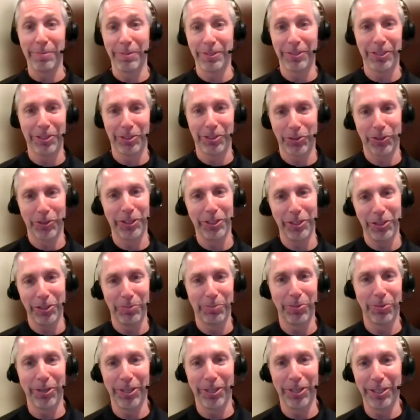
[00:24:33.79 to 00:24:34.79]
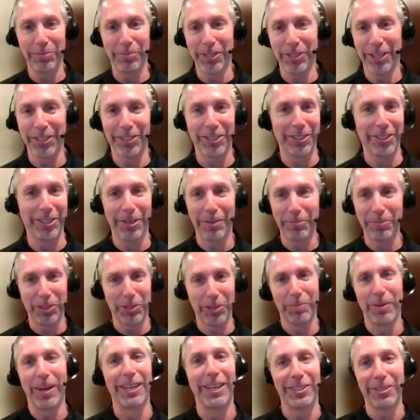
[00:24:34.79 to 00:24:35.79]
It's great that you brought it up, John. So I'm
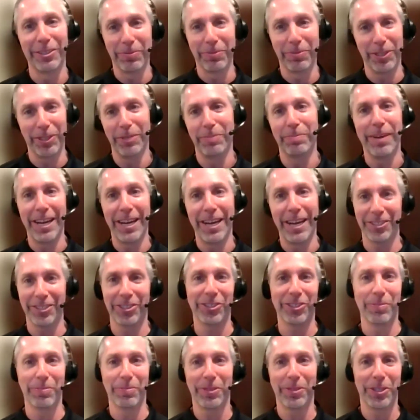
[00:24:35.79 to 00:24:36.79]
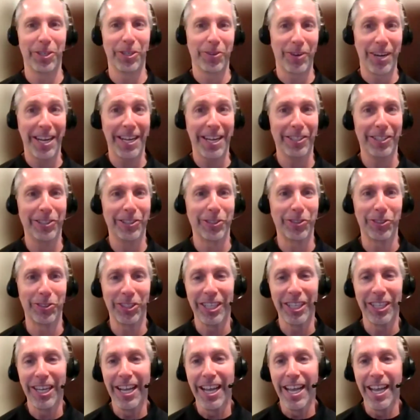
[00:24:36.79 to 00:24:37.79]
smiling. So I'm thinking back to some of their
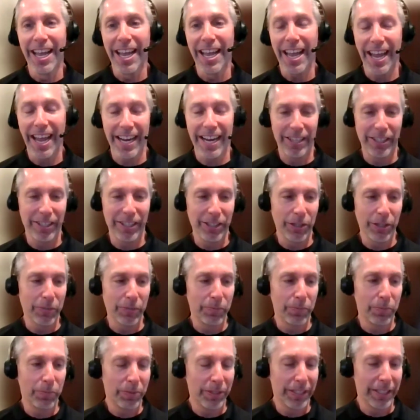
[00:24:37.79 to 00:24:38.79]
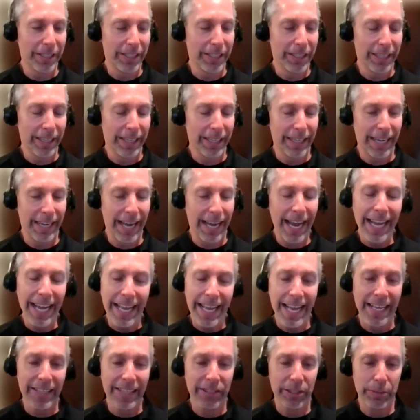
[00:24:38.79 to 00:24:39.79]
answers, and when I
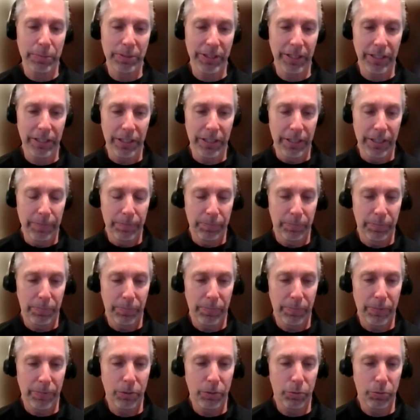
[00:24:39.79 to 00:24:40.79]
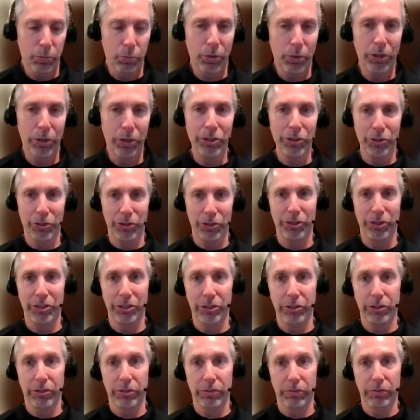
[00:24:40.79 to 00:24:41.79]
asked them, I said, where do you
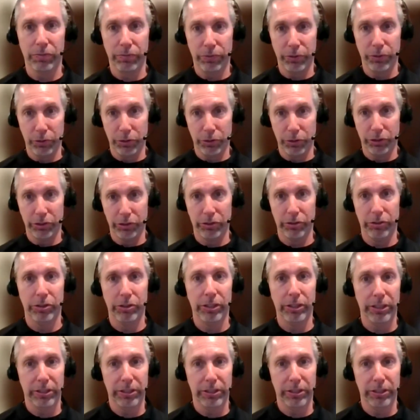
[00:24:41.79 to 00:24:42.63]
see the future?